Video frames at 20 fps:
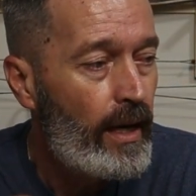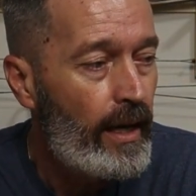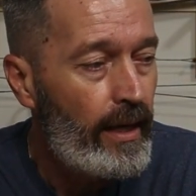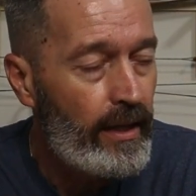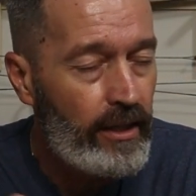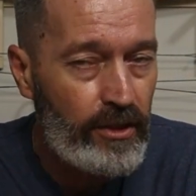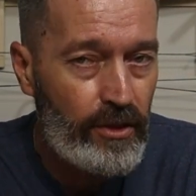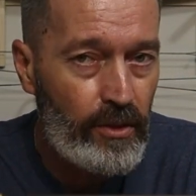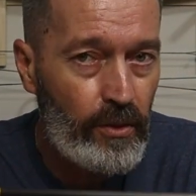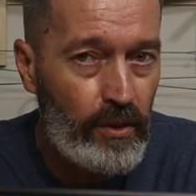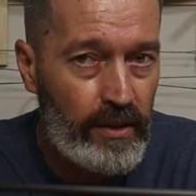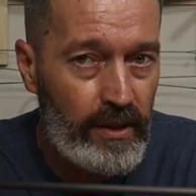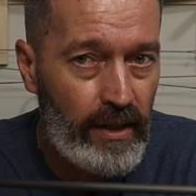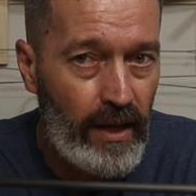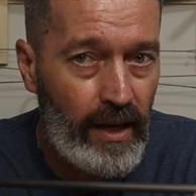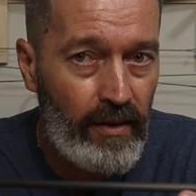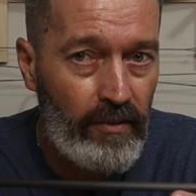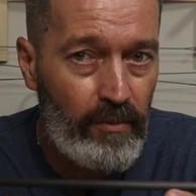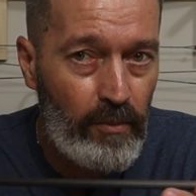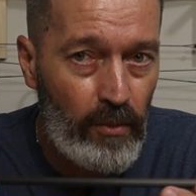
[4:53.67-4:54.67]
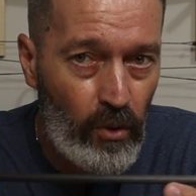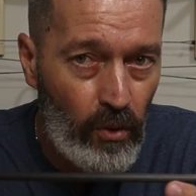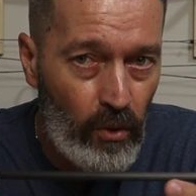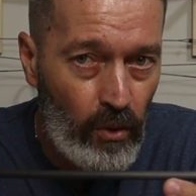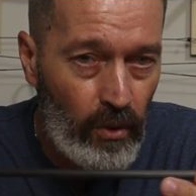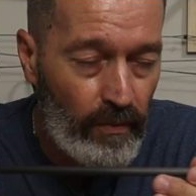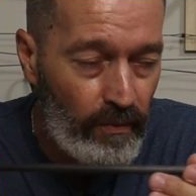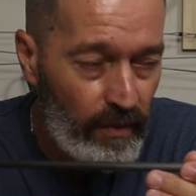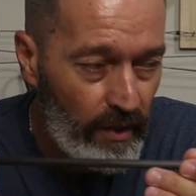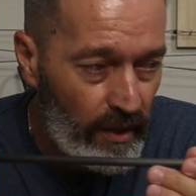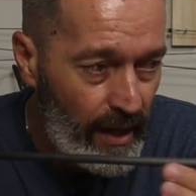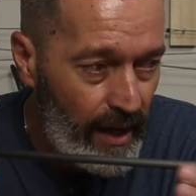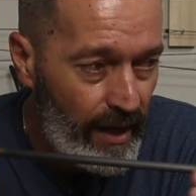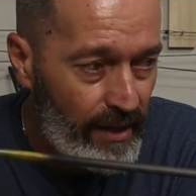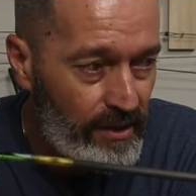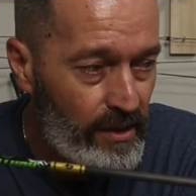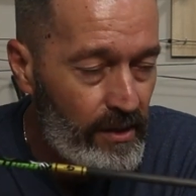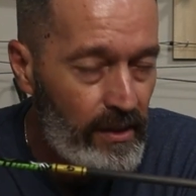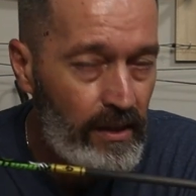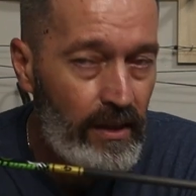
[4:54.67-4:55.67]
and it's going to have more
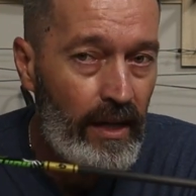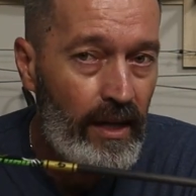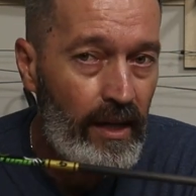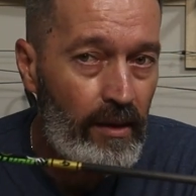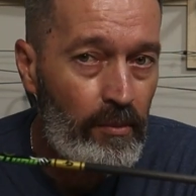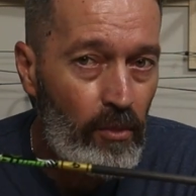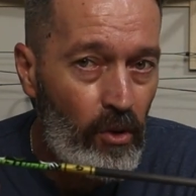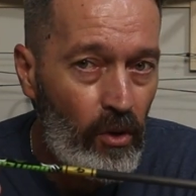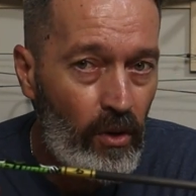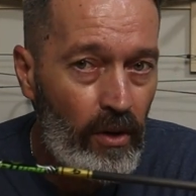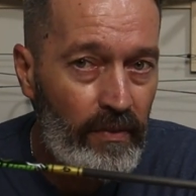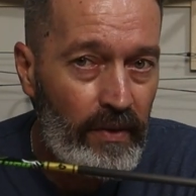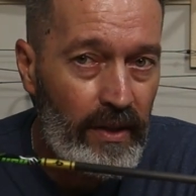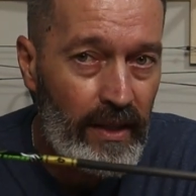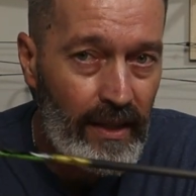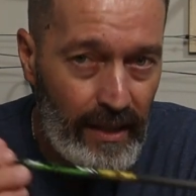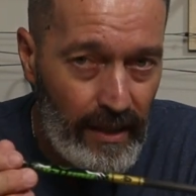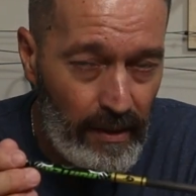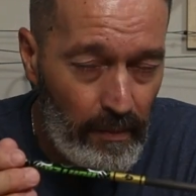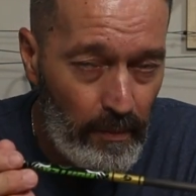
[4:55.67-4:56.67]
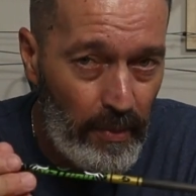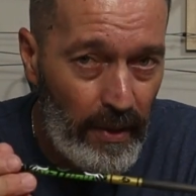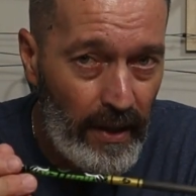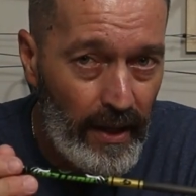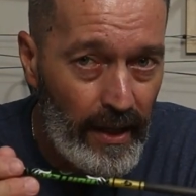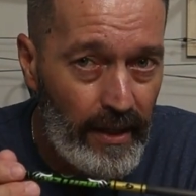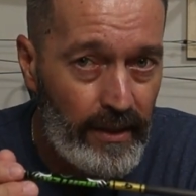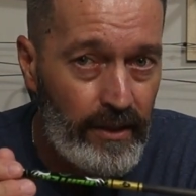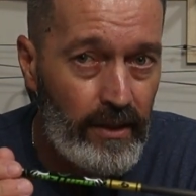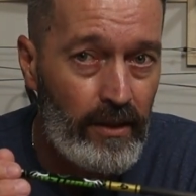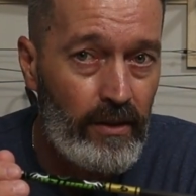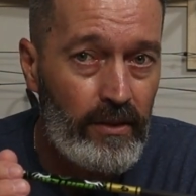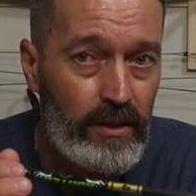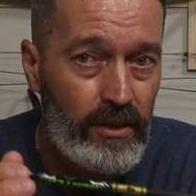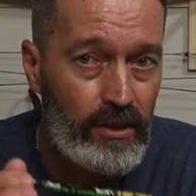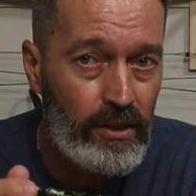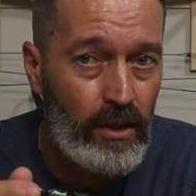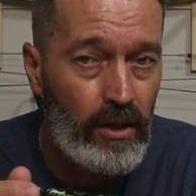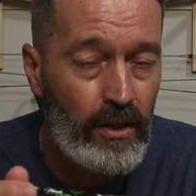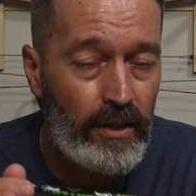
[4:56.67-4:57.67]
velocity and more of an impact on the
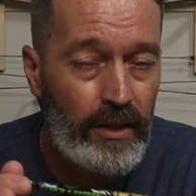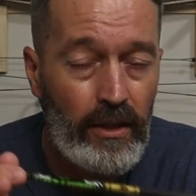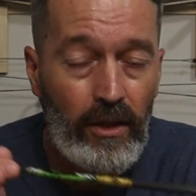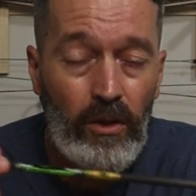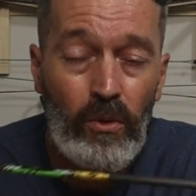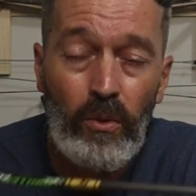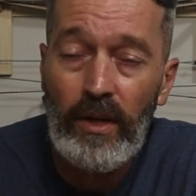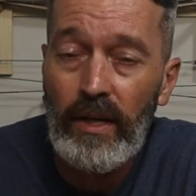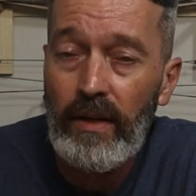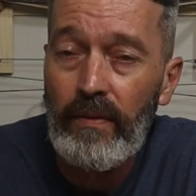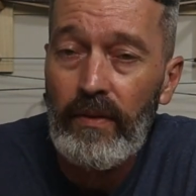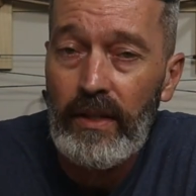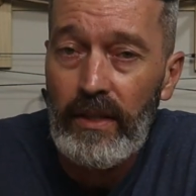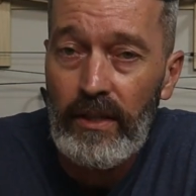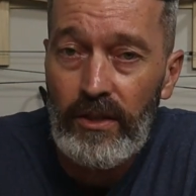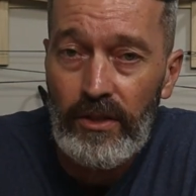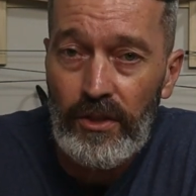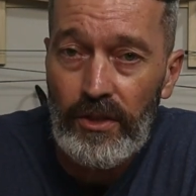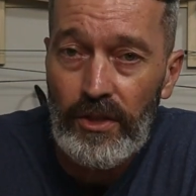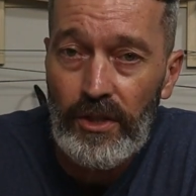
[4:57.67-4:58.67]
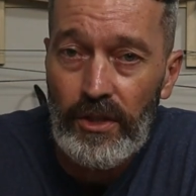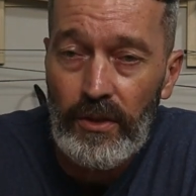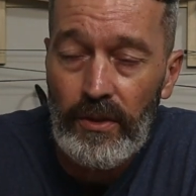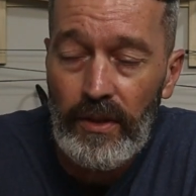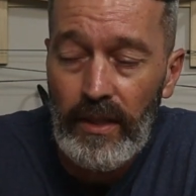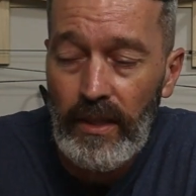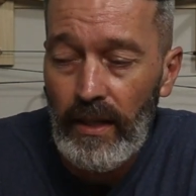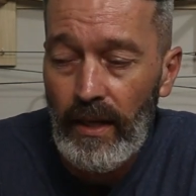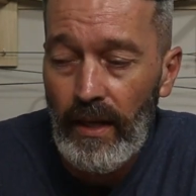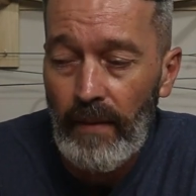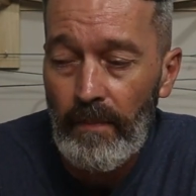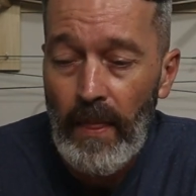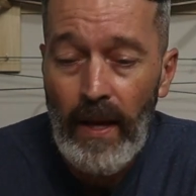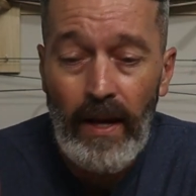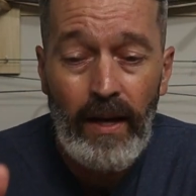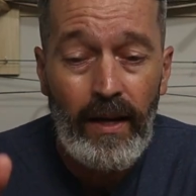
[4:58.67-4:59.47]
target or whatever it is you're shooting at.